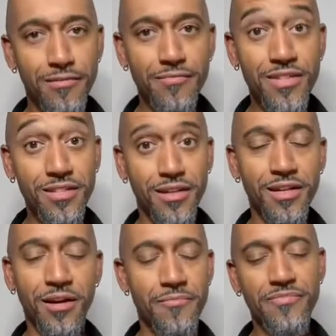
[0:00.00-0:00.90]

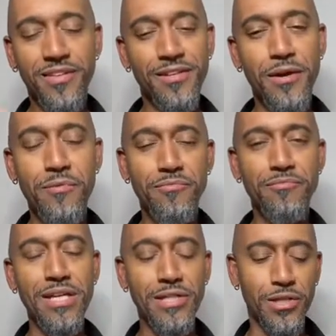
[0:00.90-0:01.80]
Yeah,
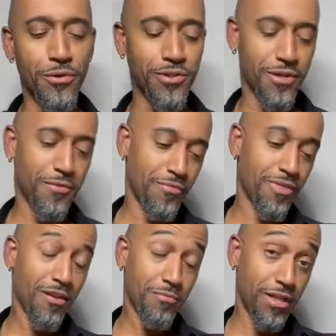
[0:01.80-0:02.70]
making jokes here.
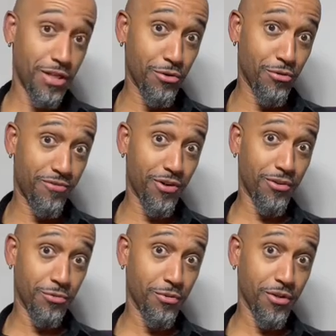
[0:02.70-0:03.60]
But they do refer
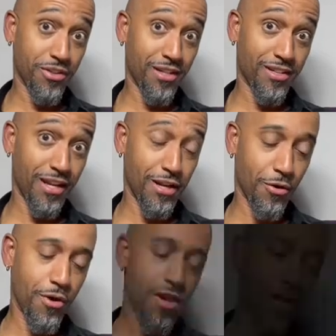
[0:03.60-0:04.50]
to real things, I know.
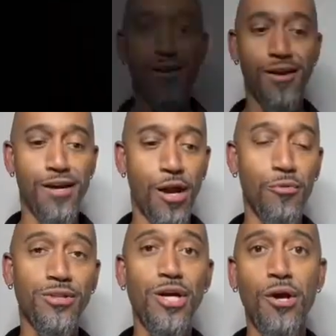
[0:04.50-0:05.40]
And I
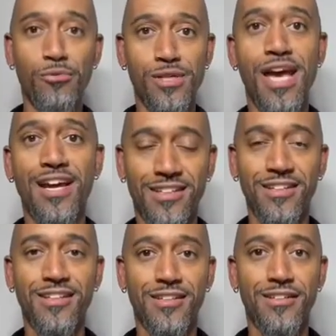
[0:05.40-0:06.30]
want y'all to react to
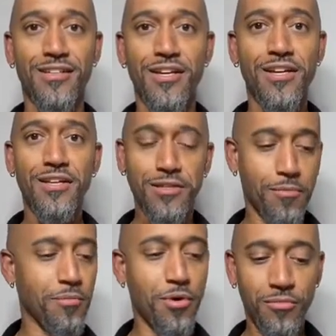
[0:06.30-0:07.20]
these. Some
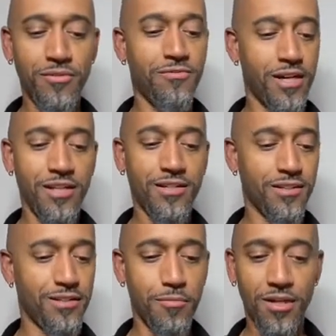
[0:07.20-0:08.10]
of them going to be funny to
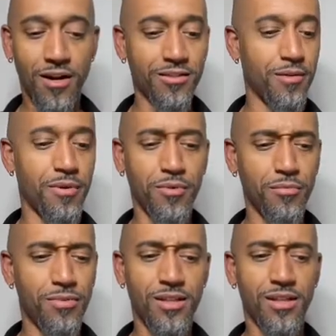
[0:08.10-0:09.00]
some of y'all. Some of them going to
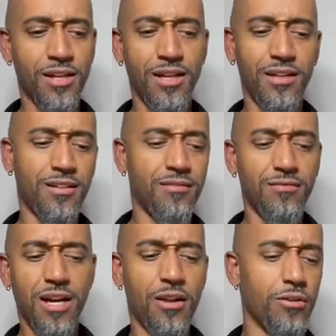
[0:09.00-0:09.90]
be like,
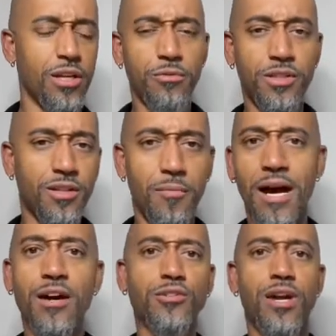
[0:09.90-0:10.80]
I don't get what you're talking about.
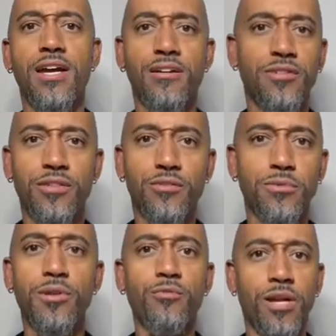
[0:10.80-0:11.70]
I'll try and give a
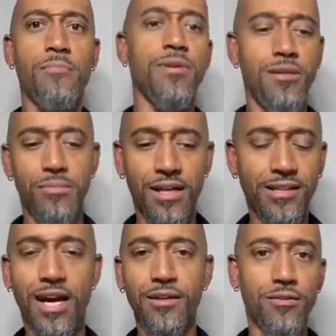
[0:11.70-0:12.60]
description of what I mean by the
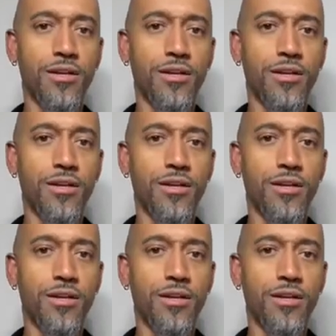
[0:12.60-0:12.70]
title.